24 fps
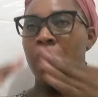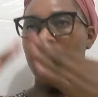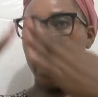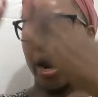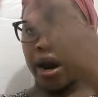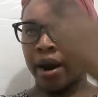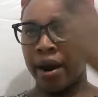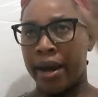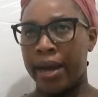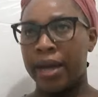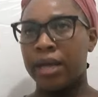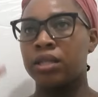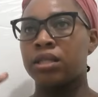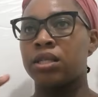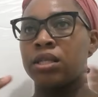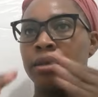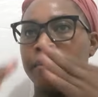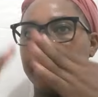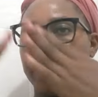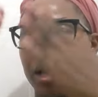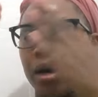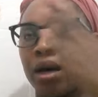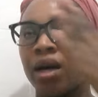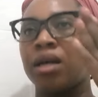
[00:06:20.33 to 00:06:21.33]
Alright, so
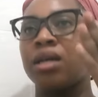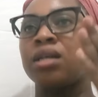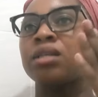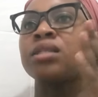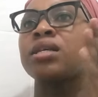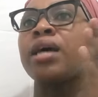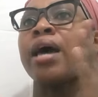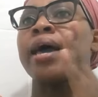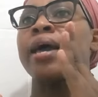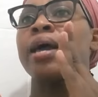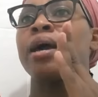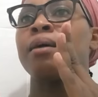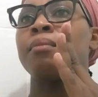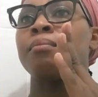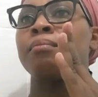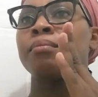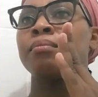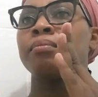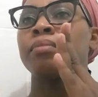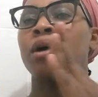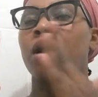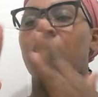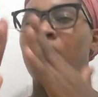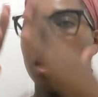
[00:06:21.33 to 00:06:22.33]
because I
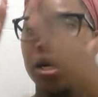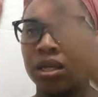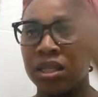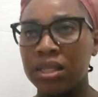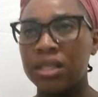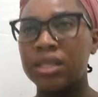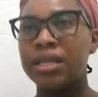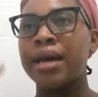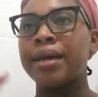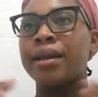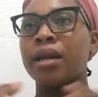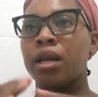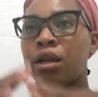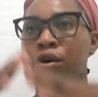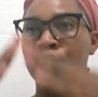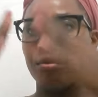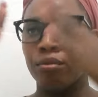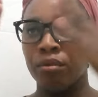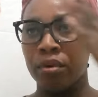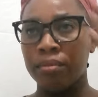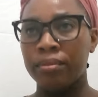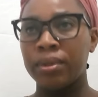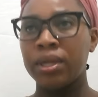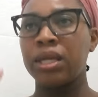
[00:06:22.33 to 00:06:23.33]
am constantly
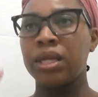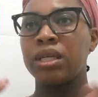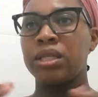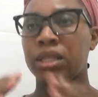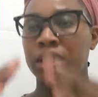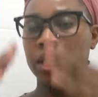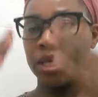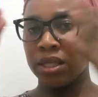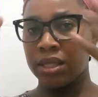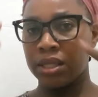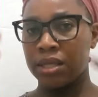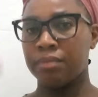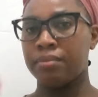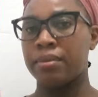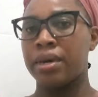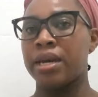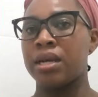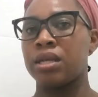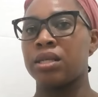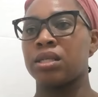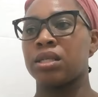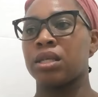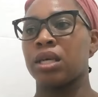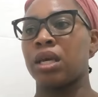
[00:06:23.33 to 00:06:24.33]
rubbing it into
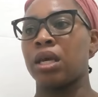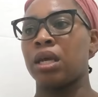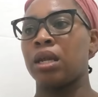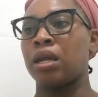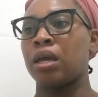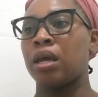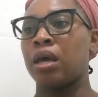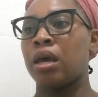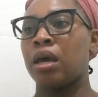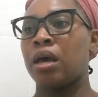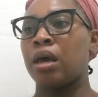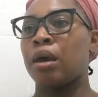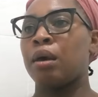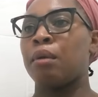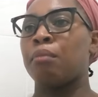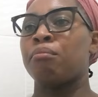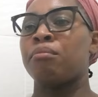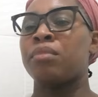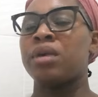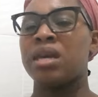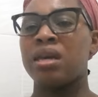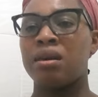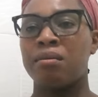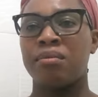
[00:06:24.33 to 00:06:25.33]
my skin,
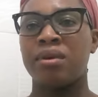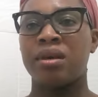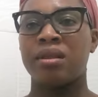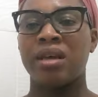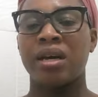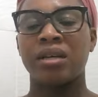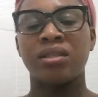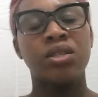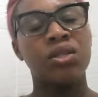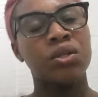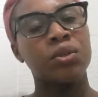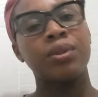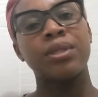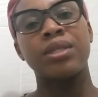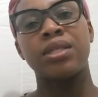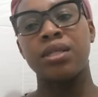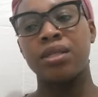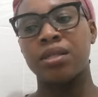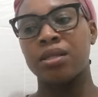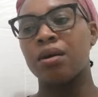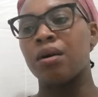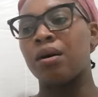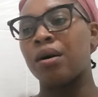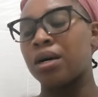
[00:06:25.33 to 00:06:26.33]
maybe that is what
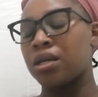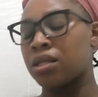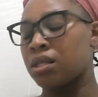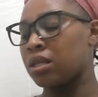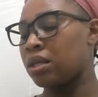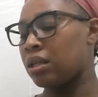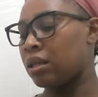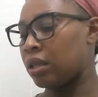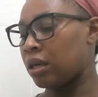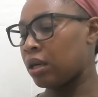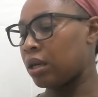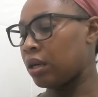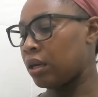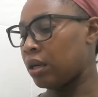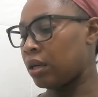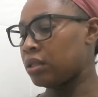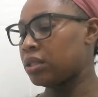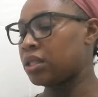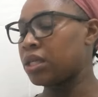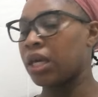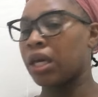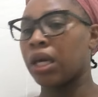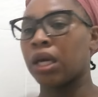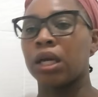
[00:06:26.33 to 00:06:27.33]
is causing the
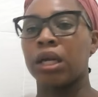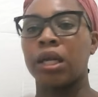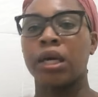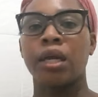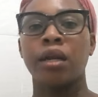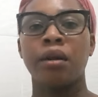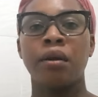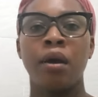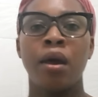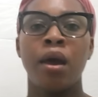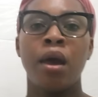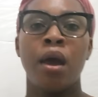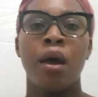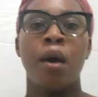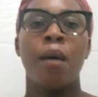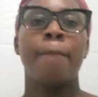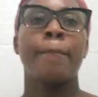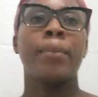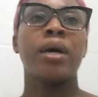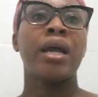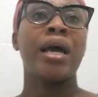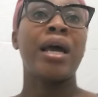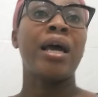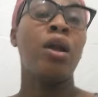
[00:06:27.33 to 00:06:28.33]
tingling.
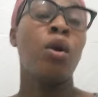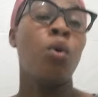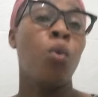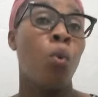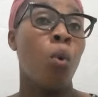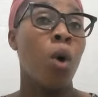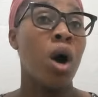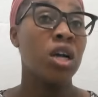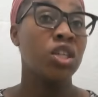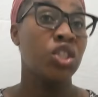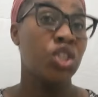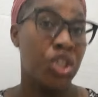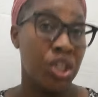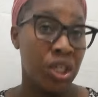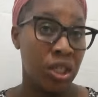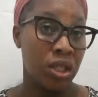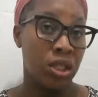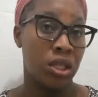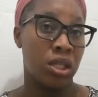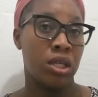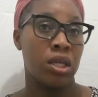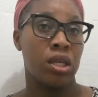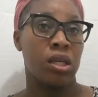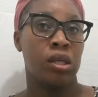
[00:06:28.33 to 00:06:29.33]
But I'll watch
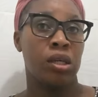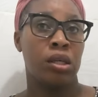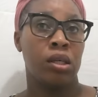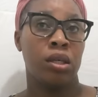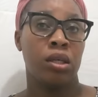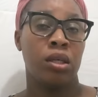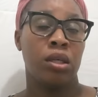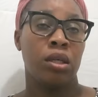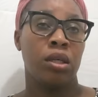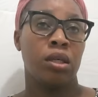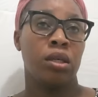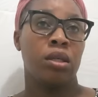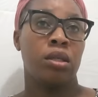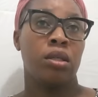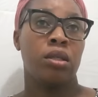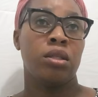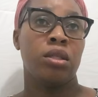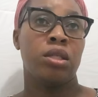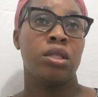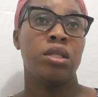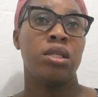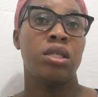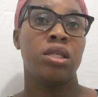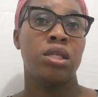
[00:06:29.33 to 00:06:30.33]
it
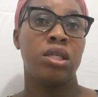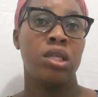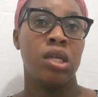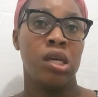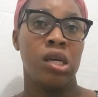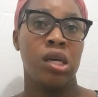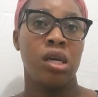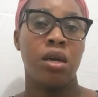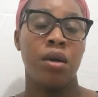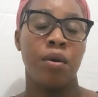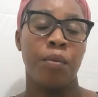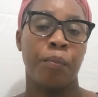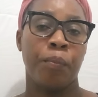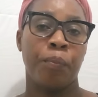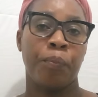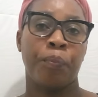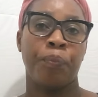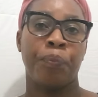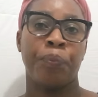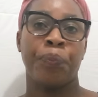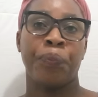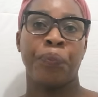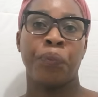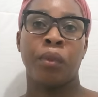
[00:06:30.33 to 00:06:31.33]
to
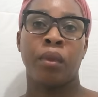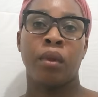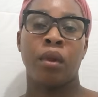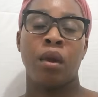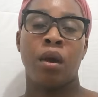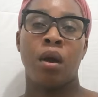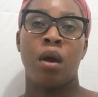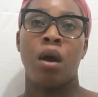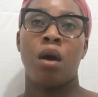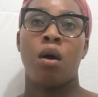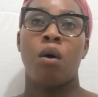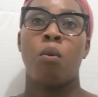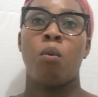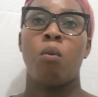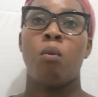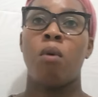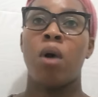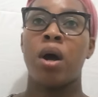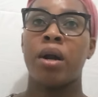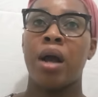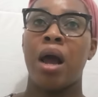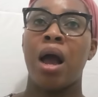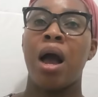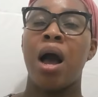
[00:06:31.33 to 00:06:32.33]
see
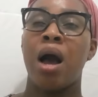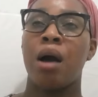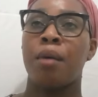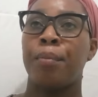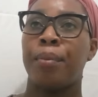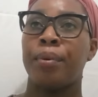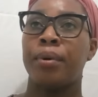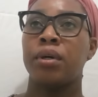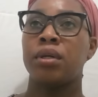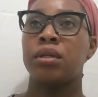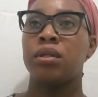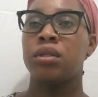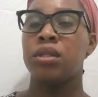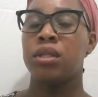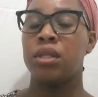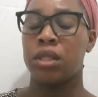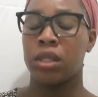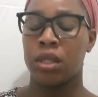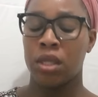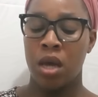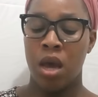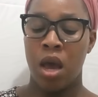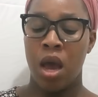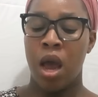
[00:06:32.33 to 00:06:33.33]
what
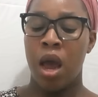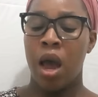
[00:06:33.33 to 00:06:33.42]
happens.